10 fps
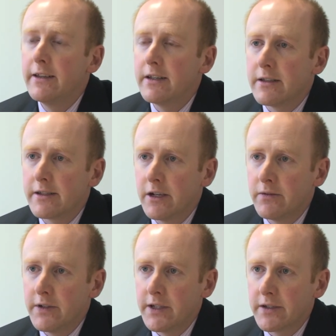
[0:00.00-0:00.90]
the
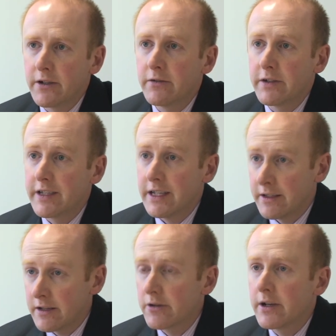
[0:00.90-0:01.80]
Insolvency Service
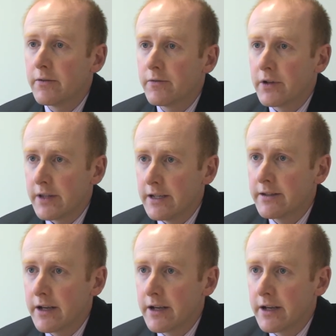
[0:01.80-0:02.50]
is looking for these